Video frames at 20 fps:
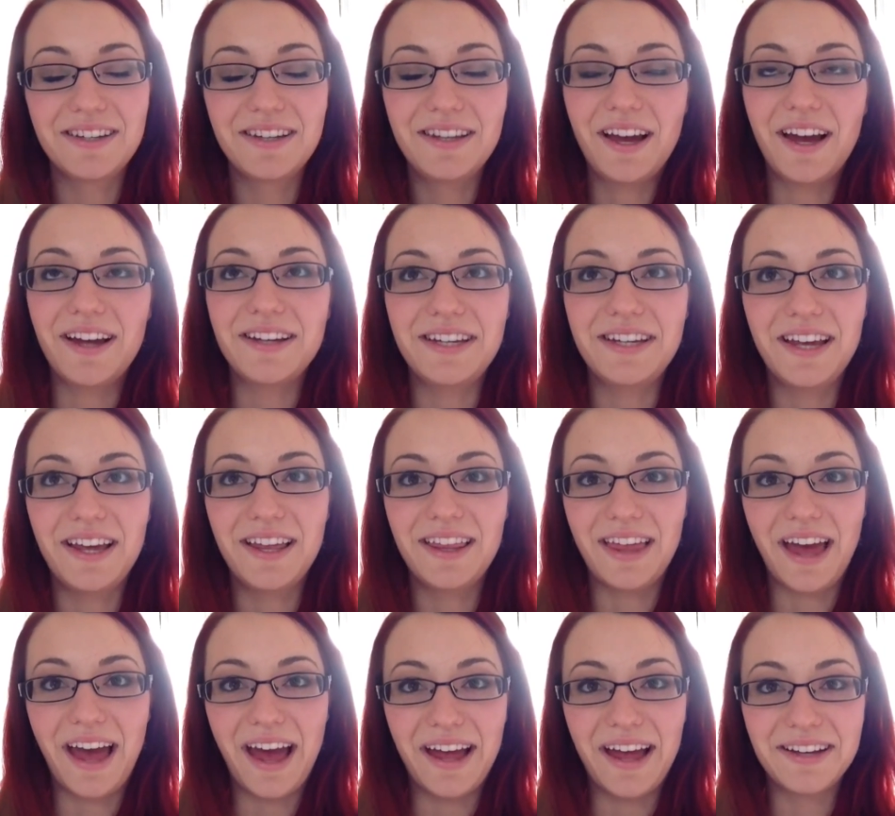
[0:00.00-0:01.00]
The idea
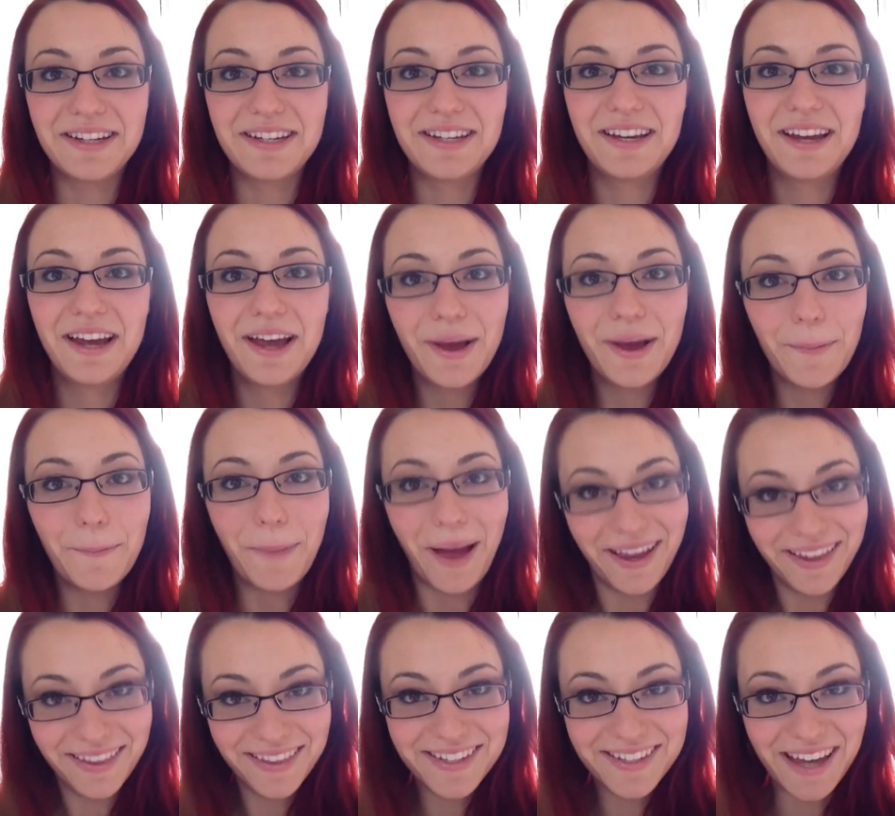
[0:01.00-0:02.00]
that
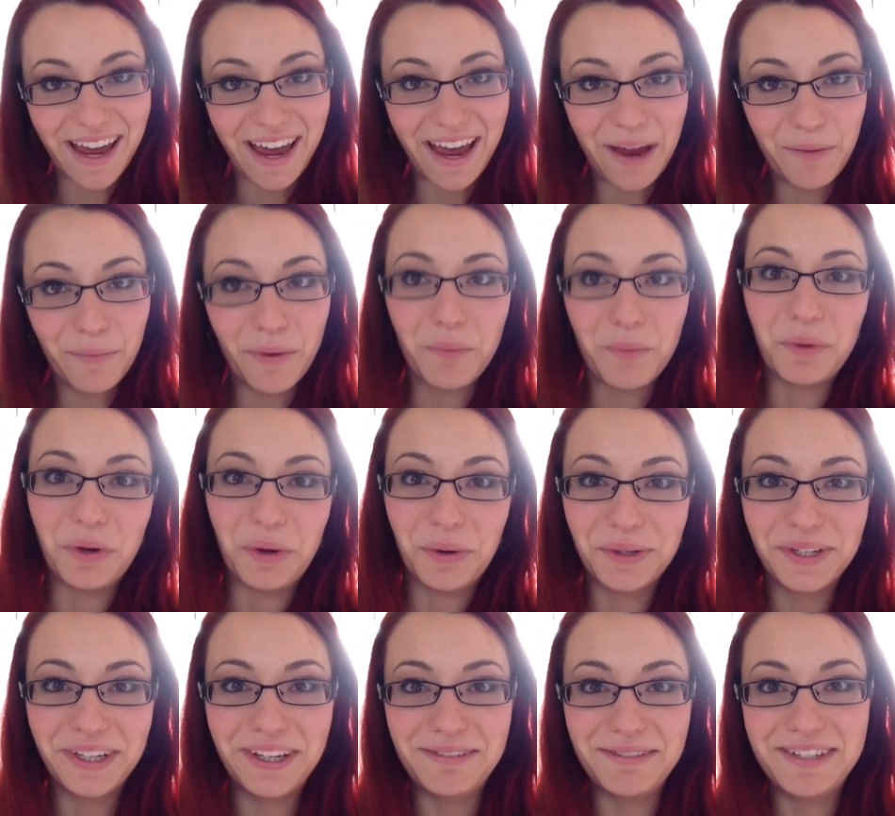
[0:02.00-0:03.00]
back in the day when we
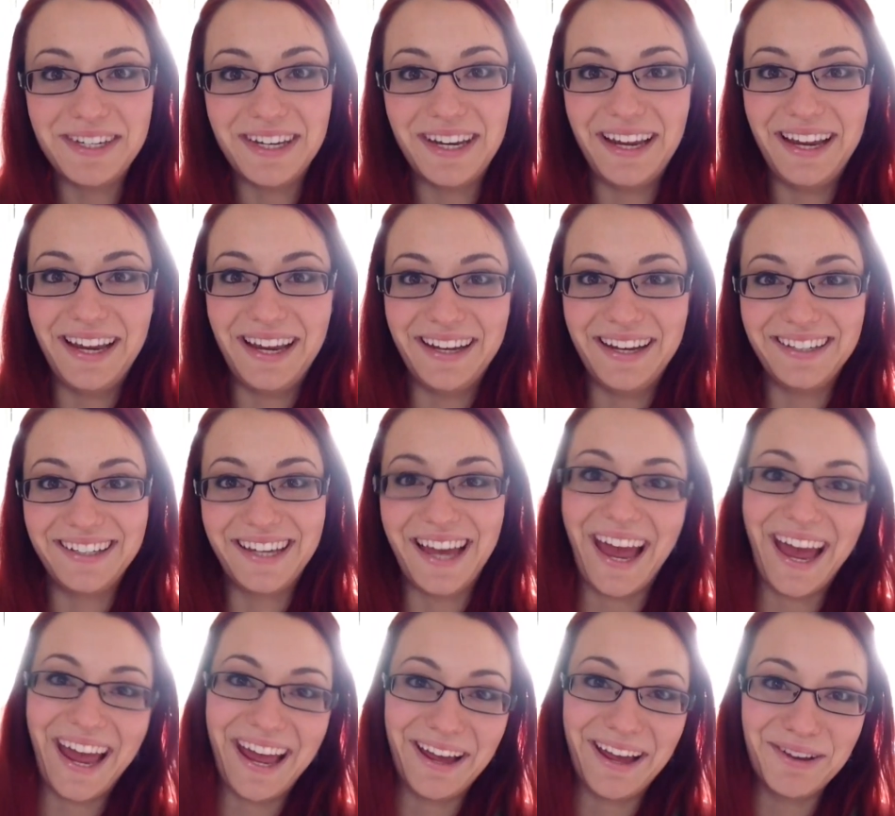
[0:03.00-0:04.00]
all lived in
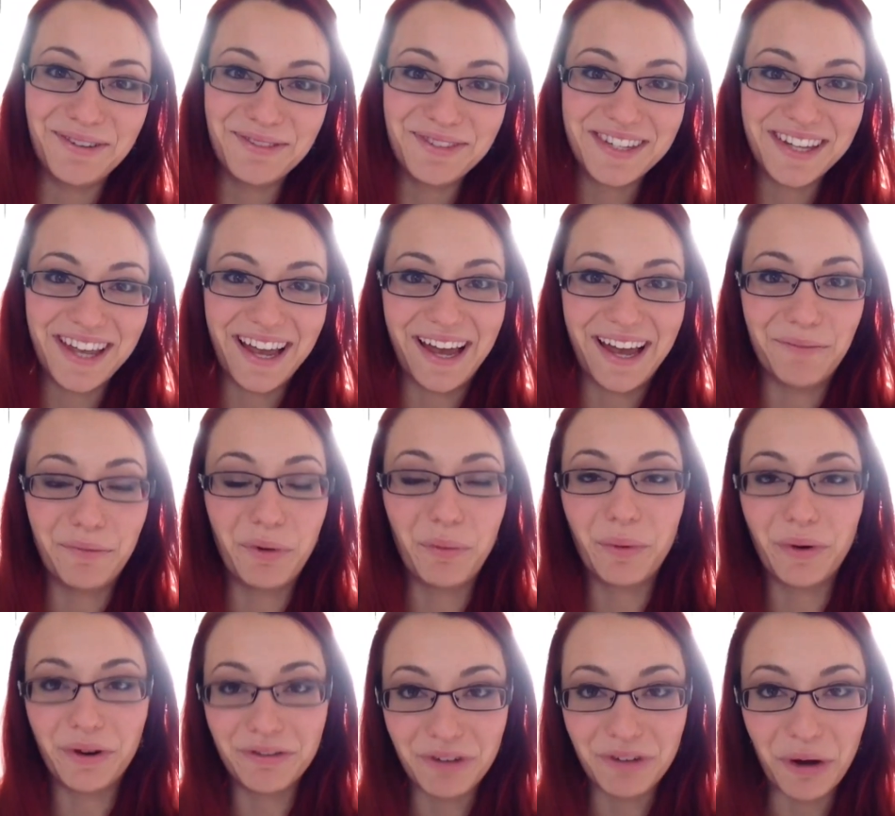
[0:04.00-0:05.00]
caves and we
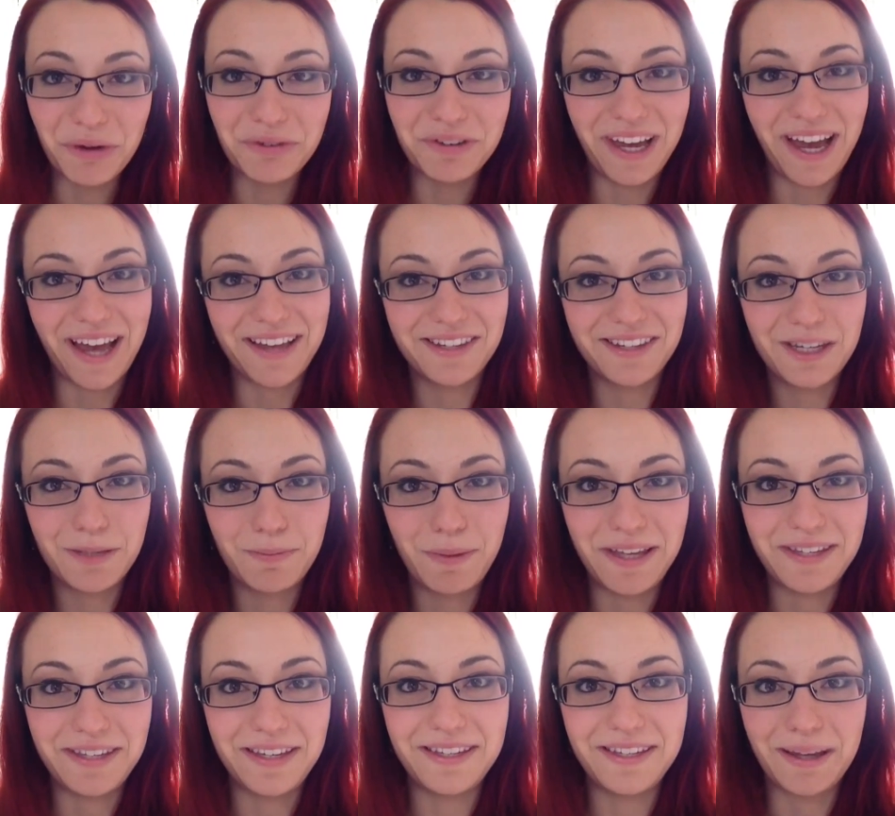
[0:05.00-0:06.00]
were evolving as a
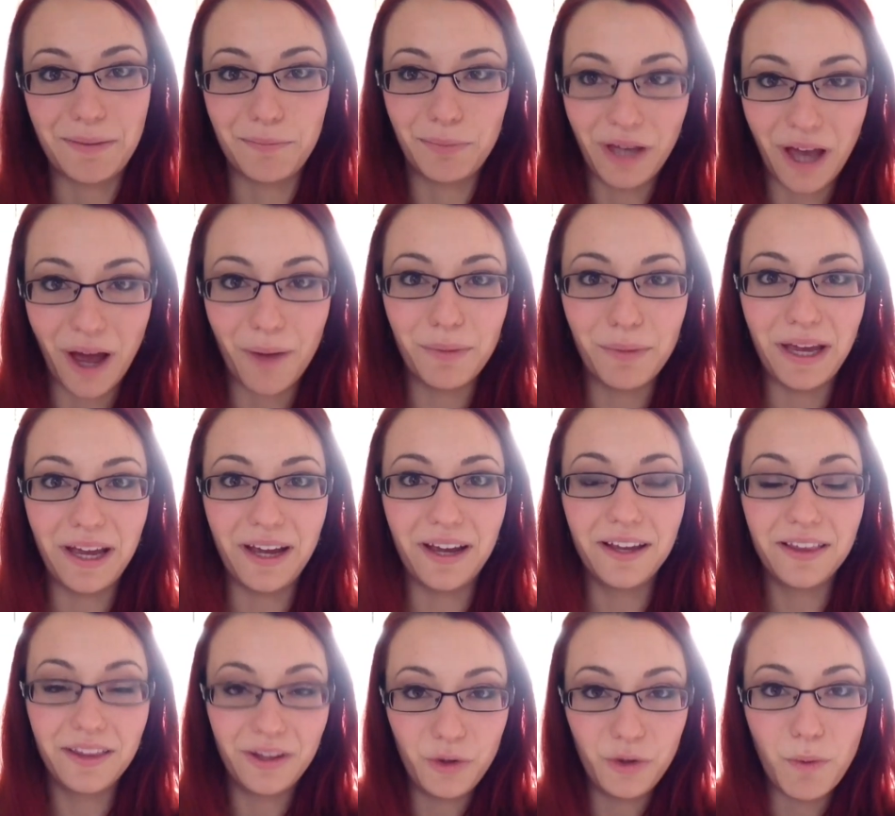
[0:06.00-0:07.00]
species and
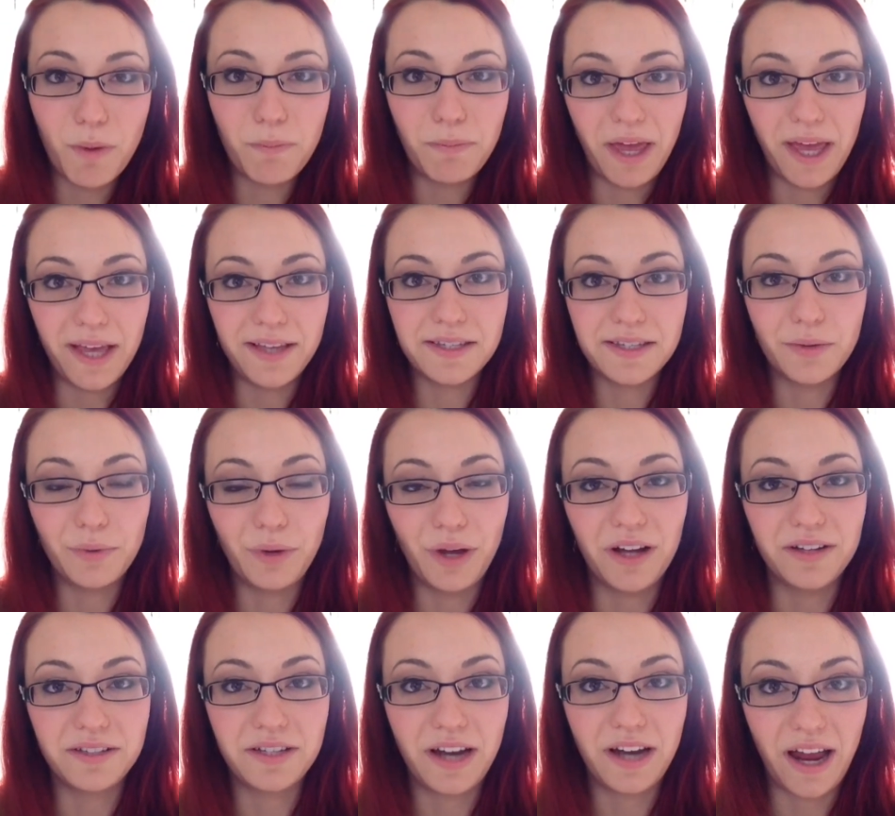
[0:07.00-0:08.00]
becoming the human beings that we
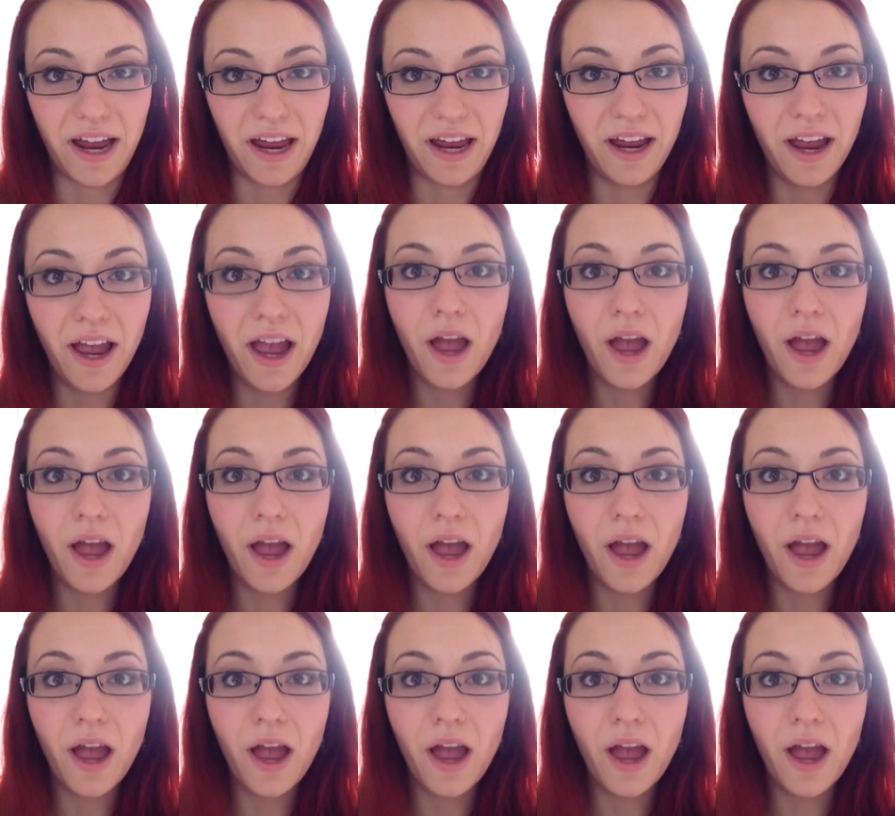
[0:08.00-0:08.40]
are today,